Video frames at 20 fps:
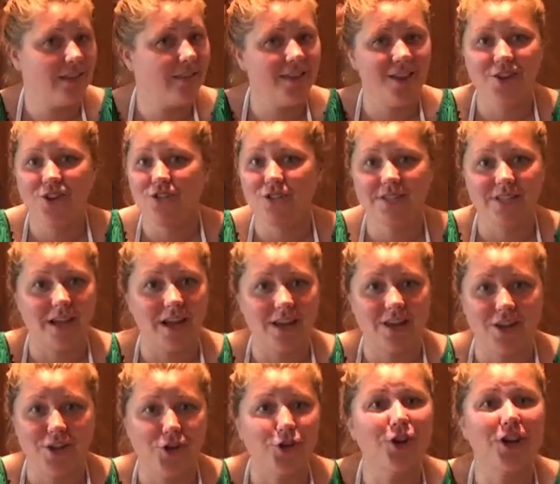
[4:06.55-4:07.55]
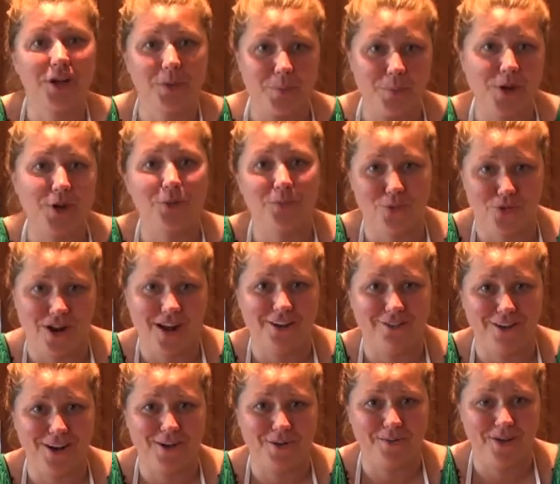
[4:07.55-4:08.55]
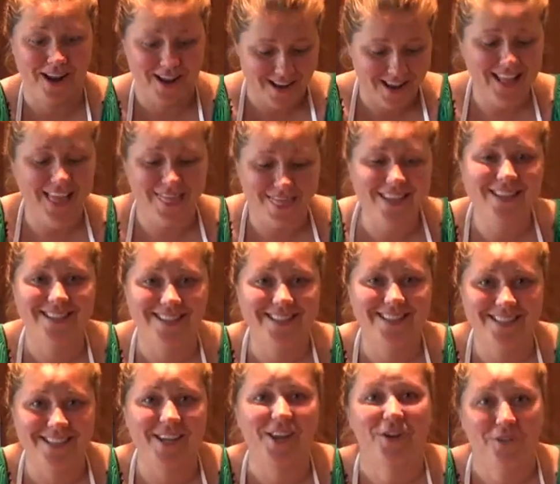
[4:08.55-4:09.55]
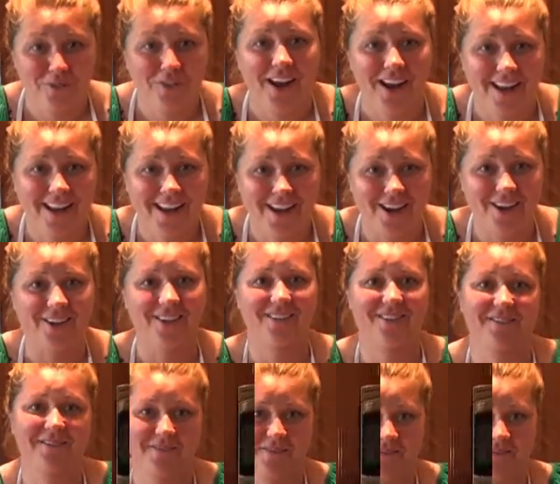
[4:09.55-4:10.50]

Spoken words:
And then you're done. You're gonna beer brine right away. This is it, right here.